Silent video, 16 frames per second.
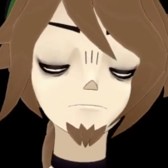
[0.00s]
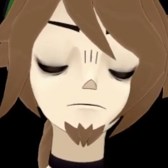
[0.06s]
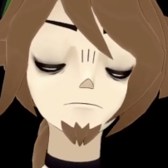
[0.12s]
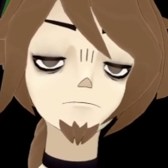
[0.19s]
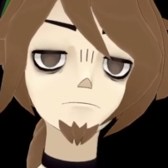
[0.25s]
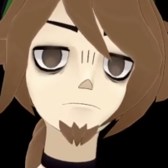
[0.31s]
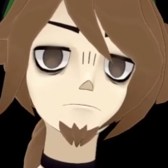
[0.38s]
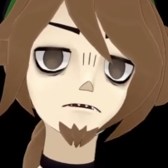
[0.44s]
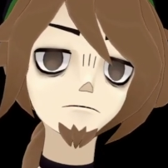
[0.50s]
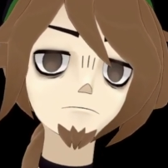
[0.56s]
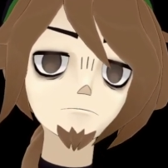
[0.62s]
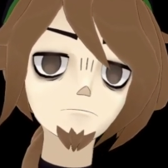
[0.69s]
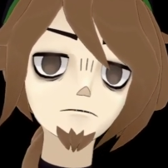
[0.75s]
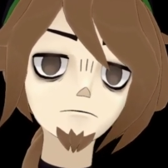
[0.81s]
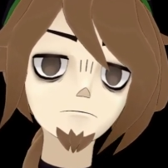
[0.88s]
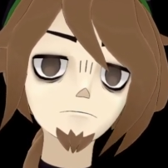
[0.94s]
work
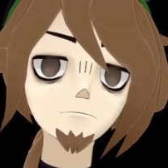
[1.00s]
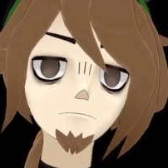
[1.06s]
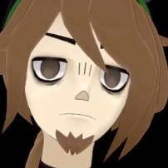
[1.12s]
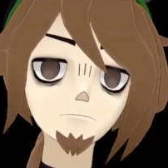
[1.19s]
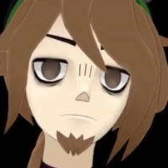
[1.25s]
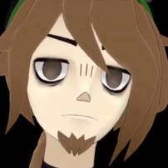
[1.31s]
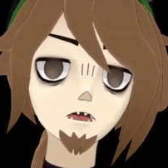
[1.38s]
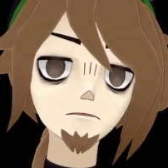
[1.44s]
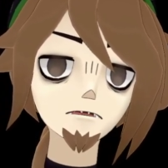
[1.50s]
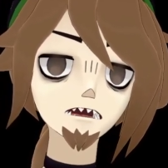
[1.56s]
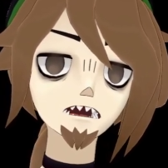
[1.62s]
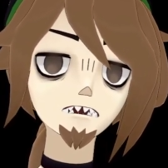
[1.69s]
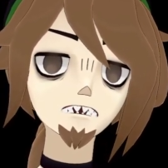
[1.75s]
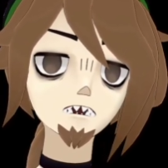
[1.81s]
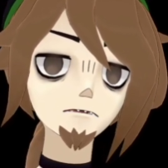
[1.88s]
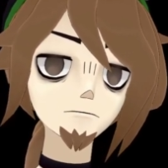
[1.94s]
coding
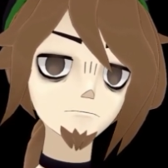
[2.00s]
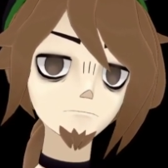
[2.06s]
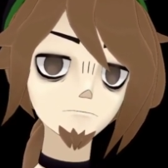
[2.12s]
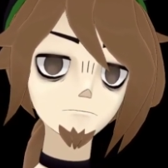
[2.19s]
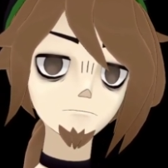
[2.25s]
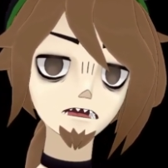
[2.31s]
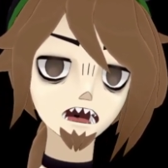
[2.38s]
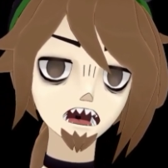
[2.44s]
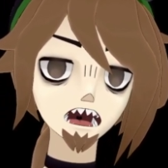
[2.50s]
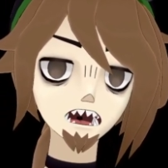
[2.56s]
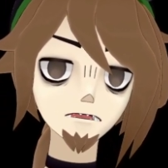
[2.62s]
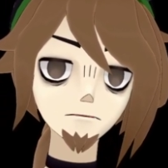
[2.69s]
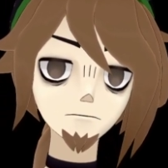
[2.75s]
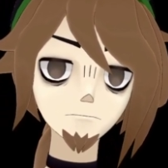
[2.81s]
chapter 9.